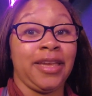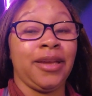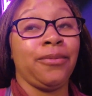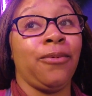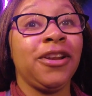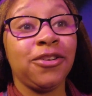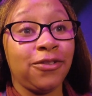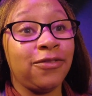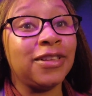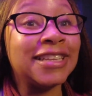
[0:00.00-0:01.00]
you
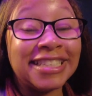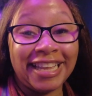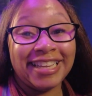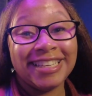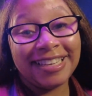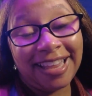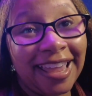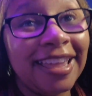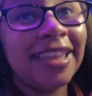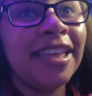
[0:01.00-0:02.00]
day to
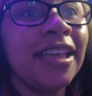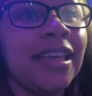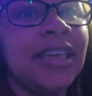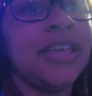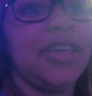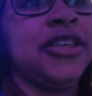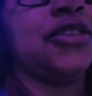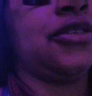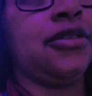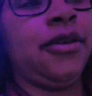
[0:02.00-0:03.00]
day.
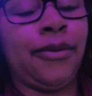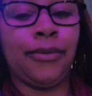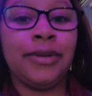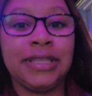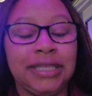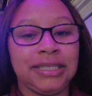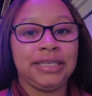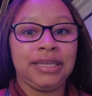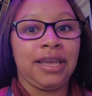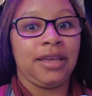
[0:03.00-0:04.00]
So
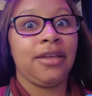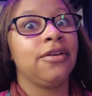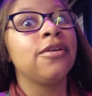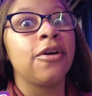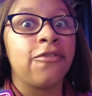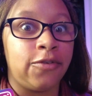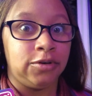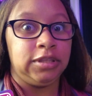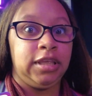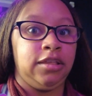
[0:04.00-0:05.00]
today,
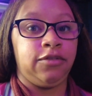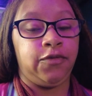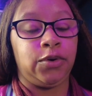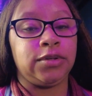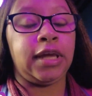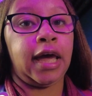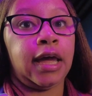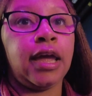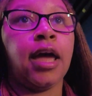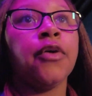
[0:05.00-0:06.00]
first things first, I
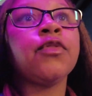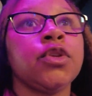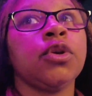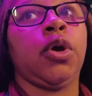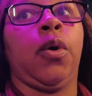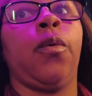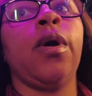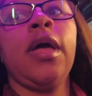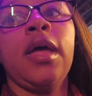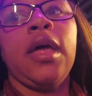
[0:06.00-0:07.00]
have to go
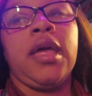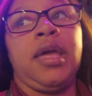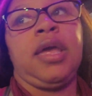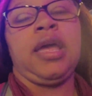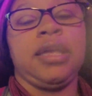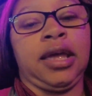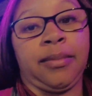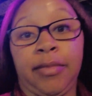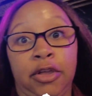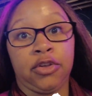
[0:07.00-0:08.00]
and get
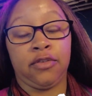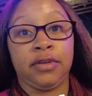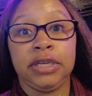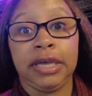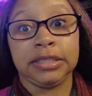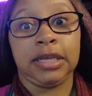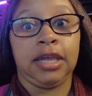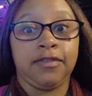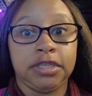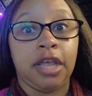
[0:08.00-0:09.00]
my COVID test. I
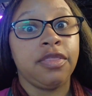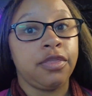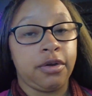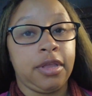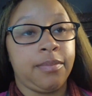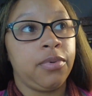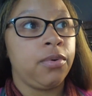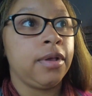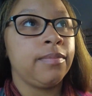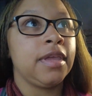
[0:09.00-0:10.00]
have a 10:30
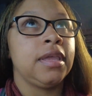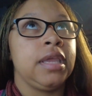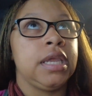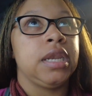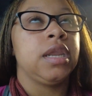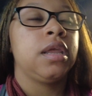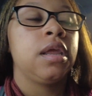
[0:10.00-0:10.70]
appointment in